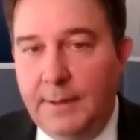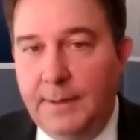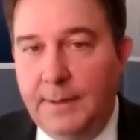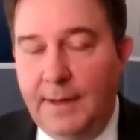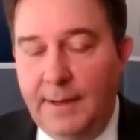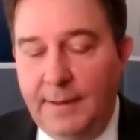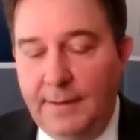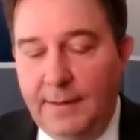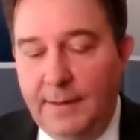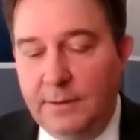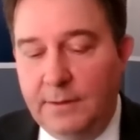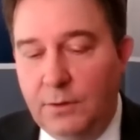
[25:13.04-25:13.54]

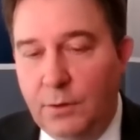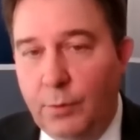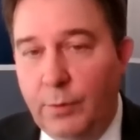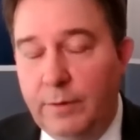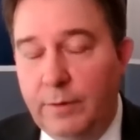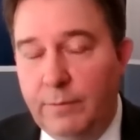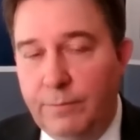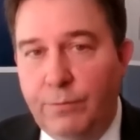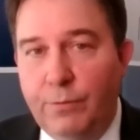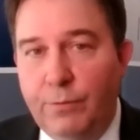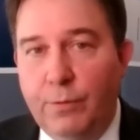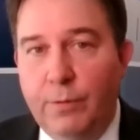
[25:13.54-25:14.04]
And then going
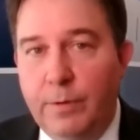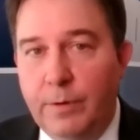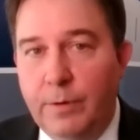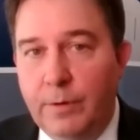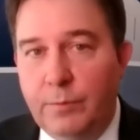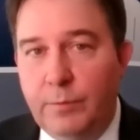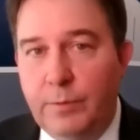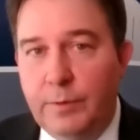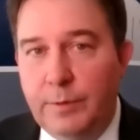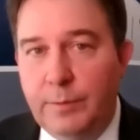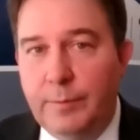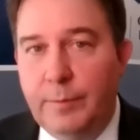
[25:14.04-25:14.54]
forward,
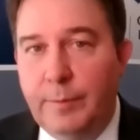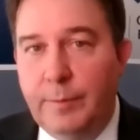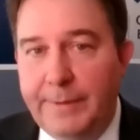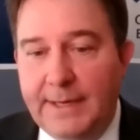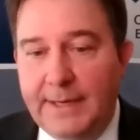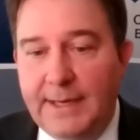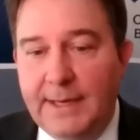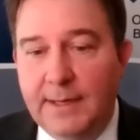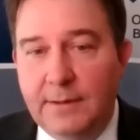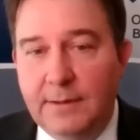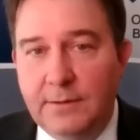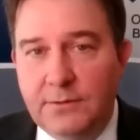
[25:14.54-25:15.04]
we will
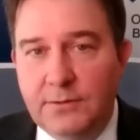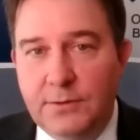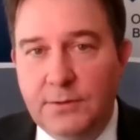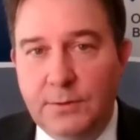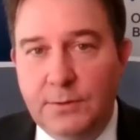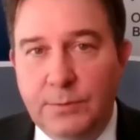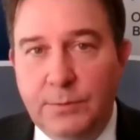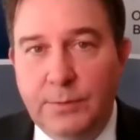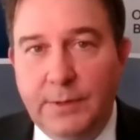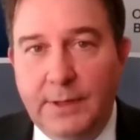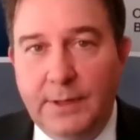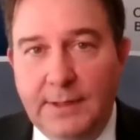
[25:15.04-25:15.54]
begin
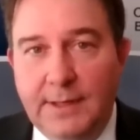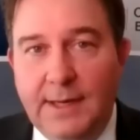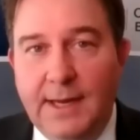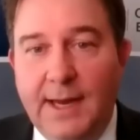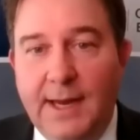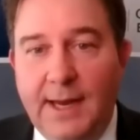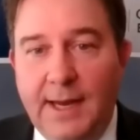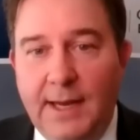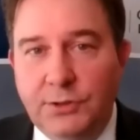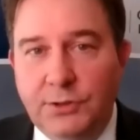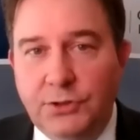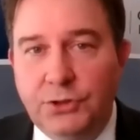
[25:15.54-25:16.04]
to
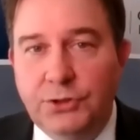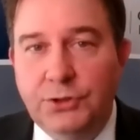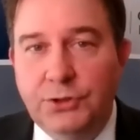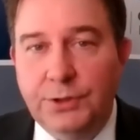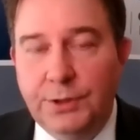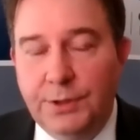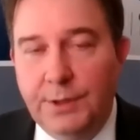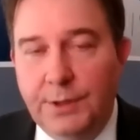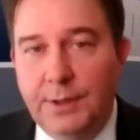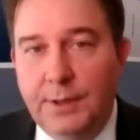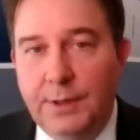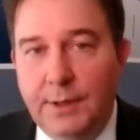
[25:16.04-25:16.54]
engage
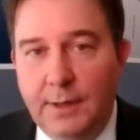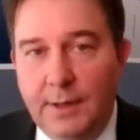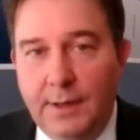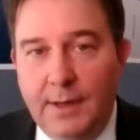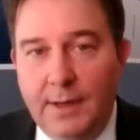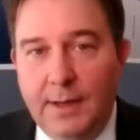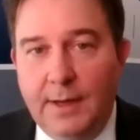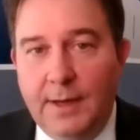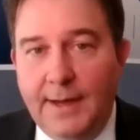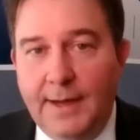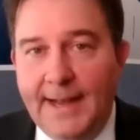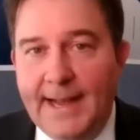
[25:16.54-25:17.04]

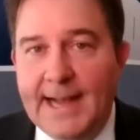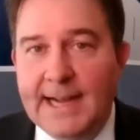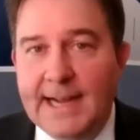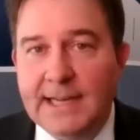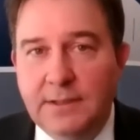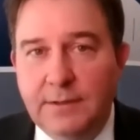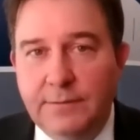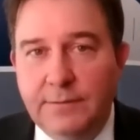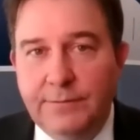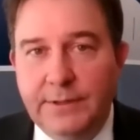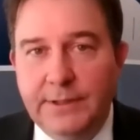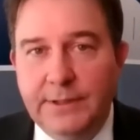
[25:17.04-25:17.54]

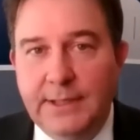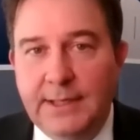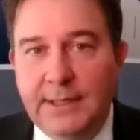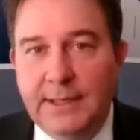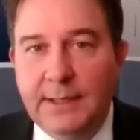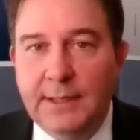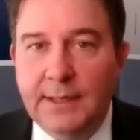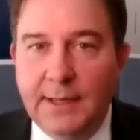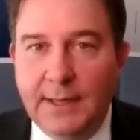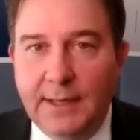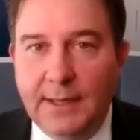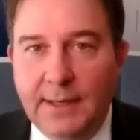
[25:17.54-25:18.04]

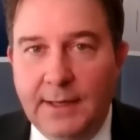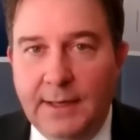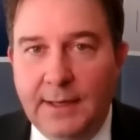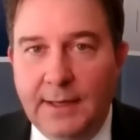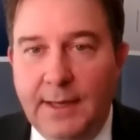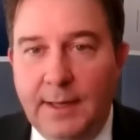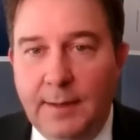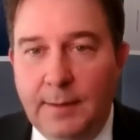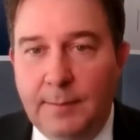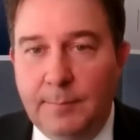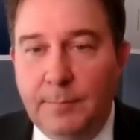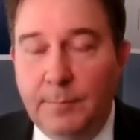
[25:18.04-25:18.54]
actively
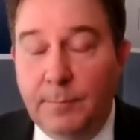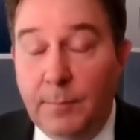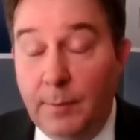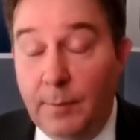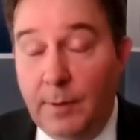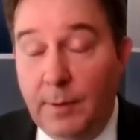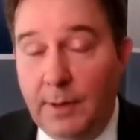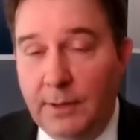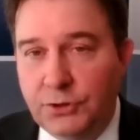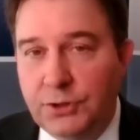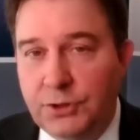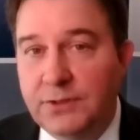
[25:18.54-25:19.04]

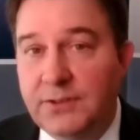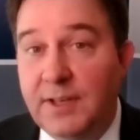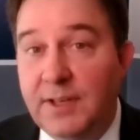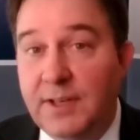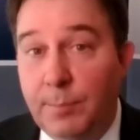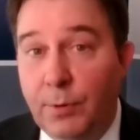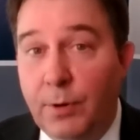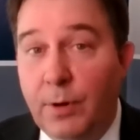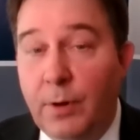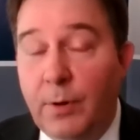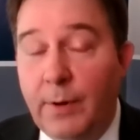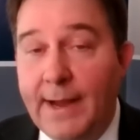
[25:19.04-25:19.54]
or I should say
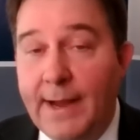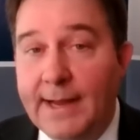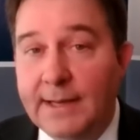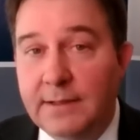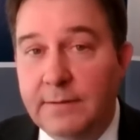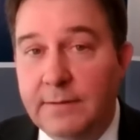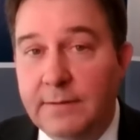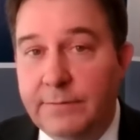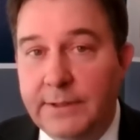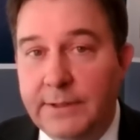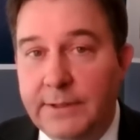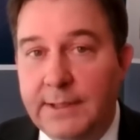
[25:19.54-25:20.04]

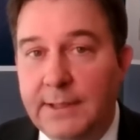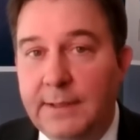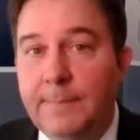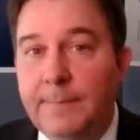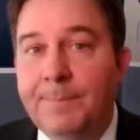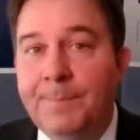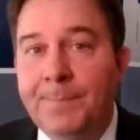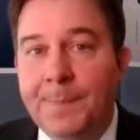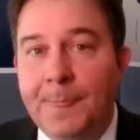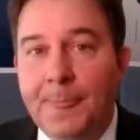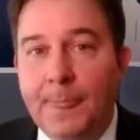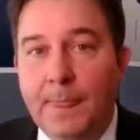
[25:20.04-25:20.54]
proactively
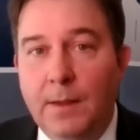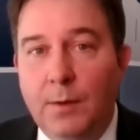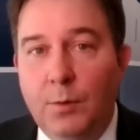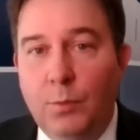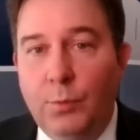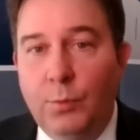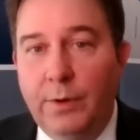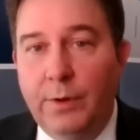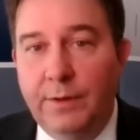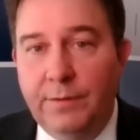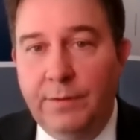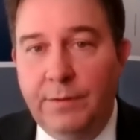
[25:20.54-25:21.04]

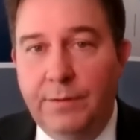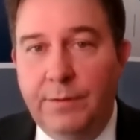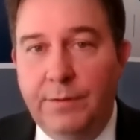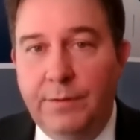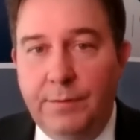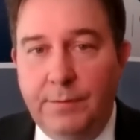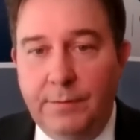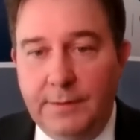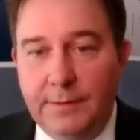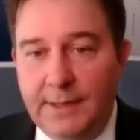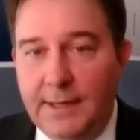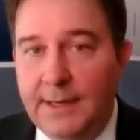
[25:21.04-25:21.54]
with
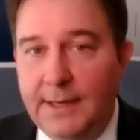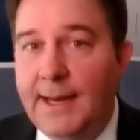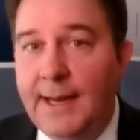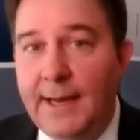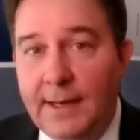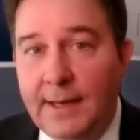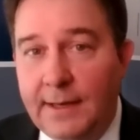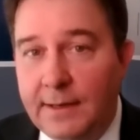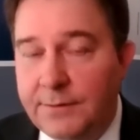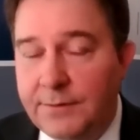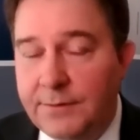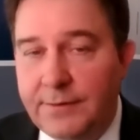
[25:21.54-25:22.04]

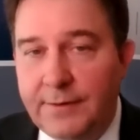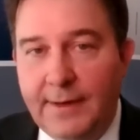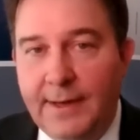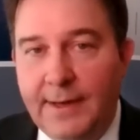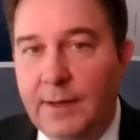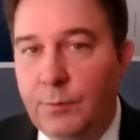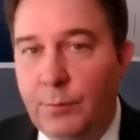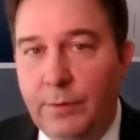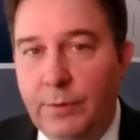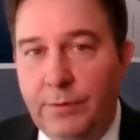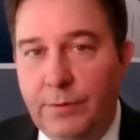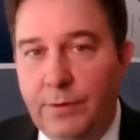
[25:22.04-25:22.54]
Canadians and
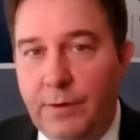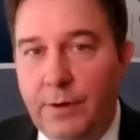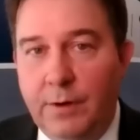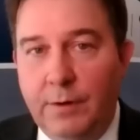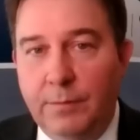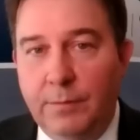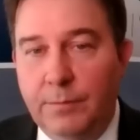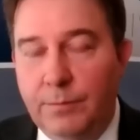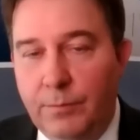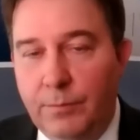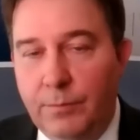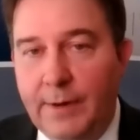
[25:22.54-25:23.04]
with
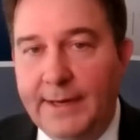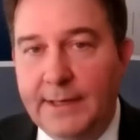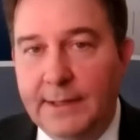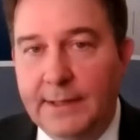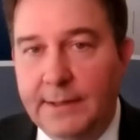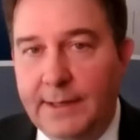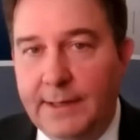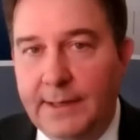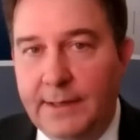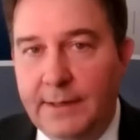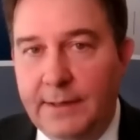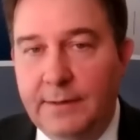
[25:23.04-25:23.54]
our
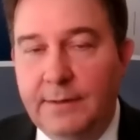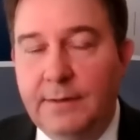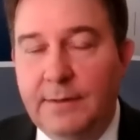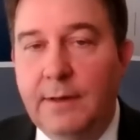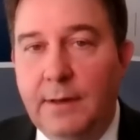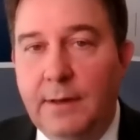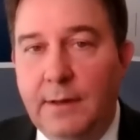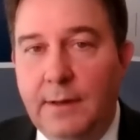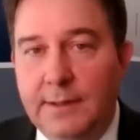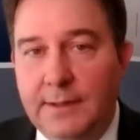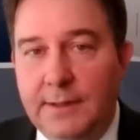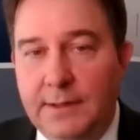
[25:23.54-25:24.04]
regulated
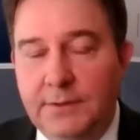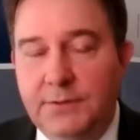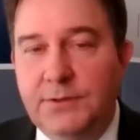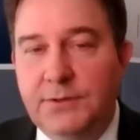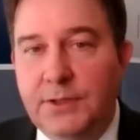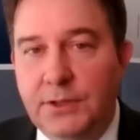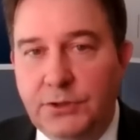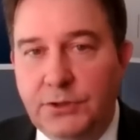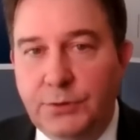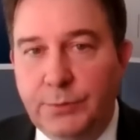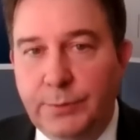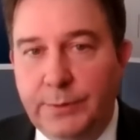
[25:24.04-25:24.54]

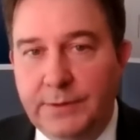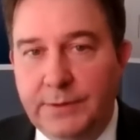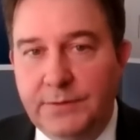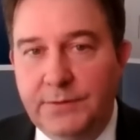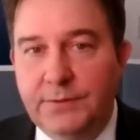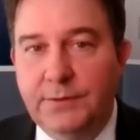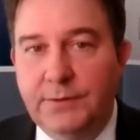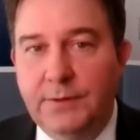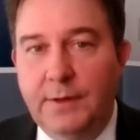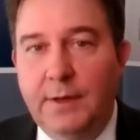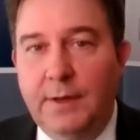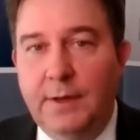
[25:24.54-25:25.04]

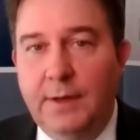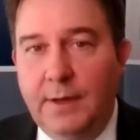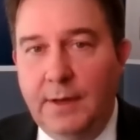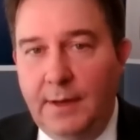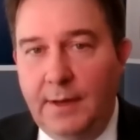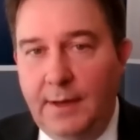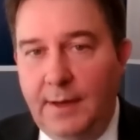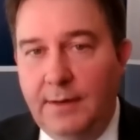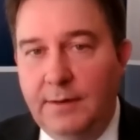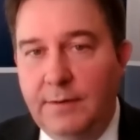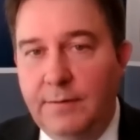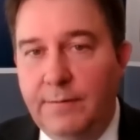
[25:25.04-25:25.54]
constituents
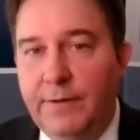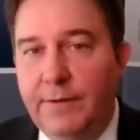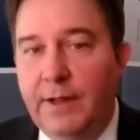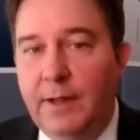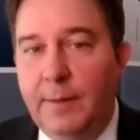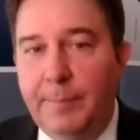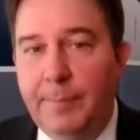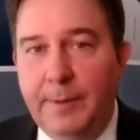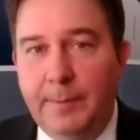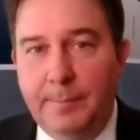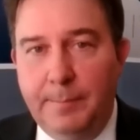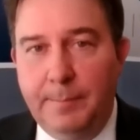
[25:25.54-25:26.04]
in
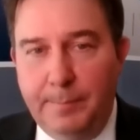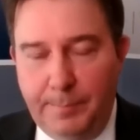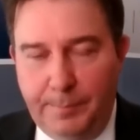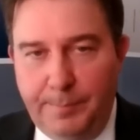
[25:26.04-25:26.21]
developing